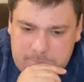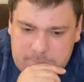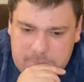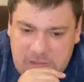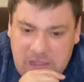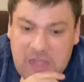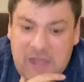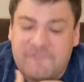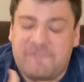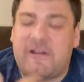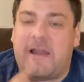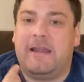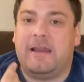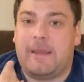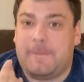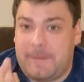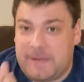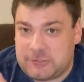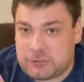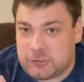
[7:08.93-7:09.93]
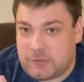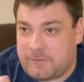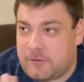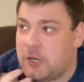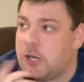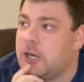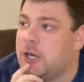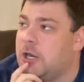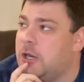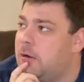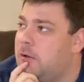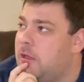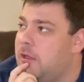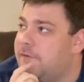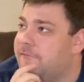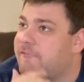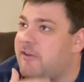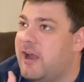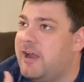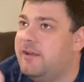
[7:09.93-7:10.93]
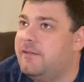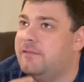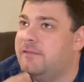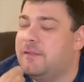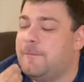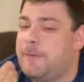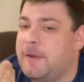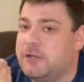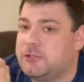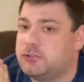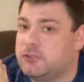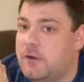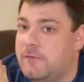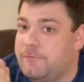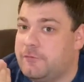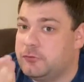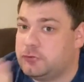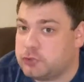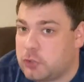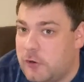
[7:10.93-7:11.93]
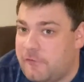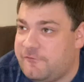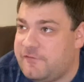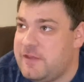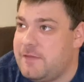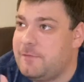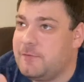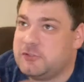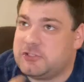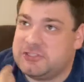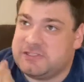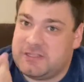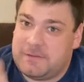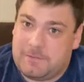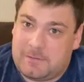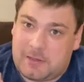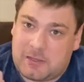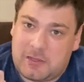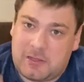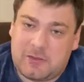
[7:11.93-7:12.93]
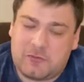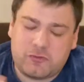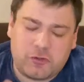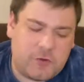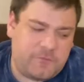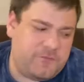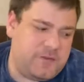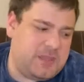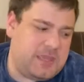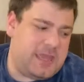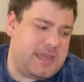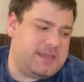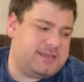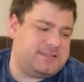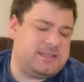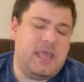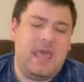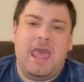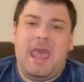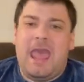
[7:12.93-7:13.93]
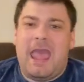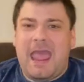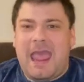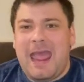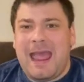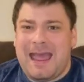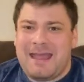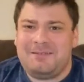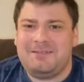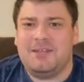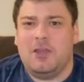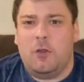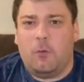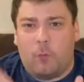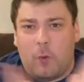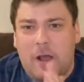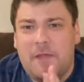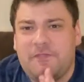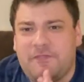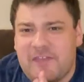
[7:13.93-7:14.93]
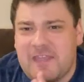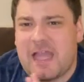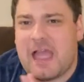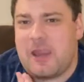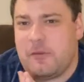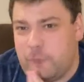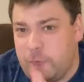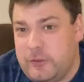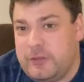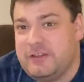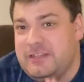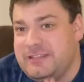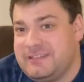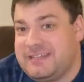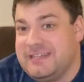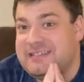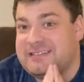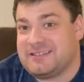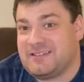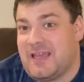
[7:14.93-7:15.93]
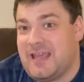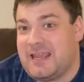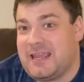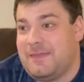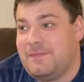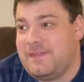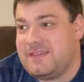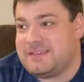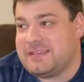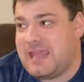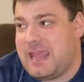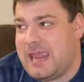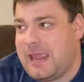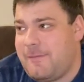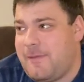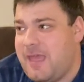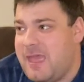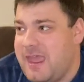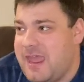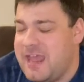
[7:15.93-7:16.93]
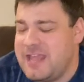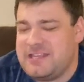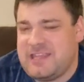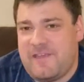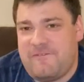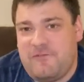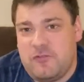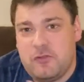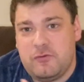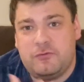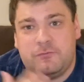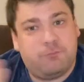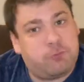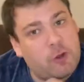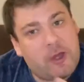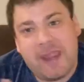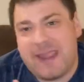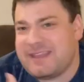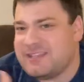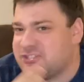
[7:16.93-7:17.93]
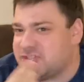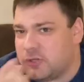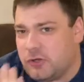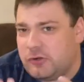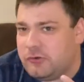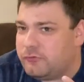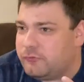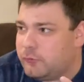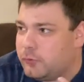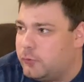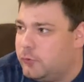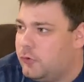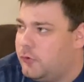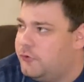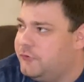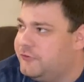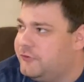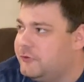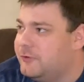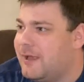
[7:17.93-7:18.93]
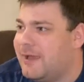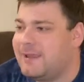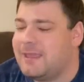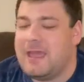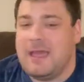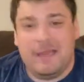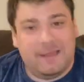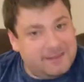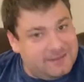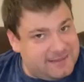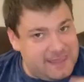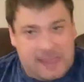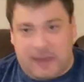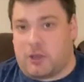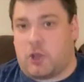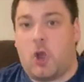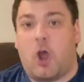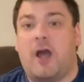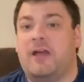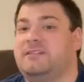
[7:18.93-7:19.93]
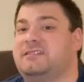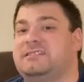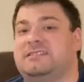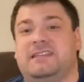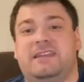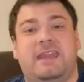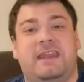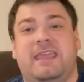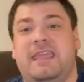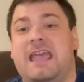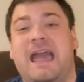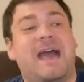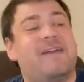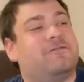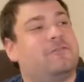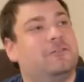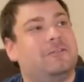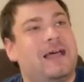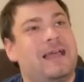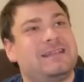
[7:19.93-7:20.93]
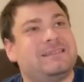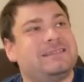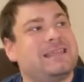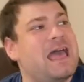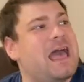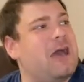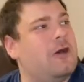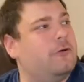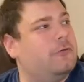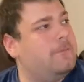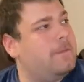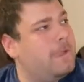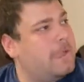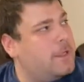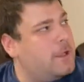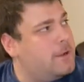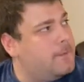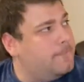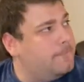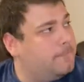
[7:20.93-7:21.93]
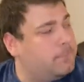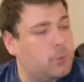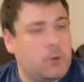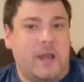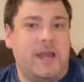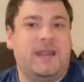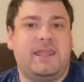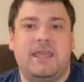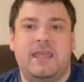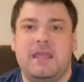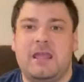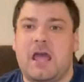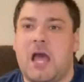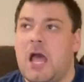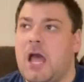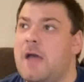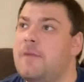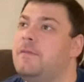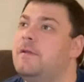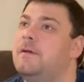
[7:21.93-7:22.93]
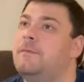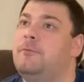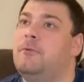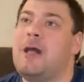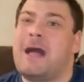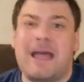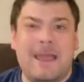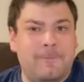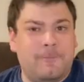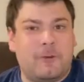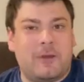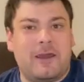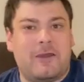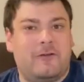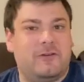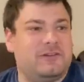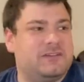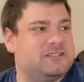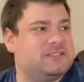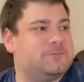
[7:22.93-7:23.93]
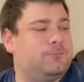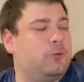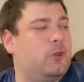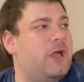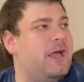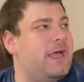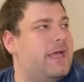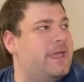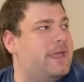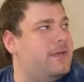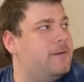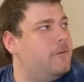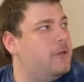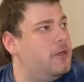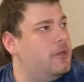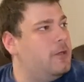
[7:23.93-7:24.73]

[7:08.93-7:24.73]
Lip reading: Finding a picture of her, the picture of the trophy, which is in the trophy case. And one thing I really dislike in this game is if you break certain rules, like get caught sneaking after lights out, breaking the library display,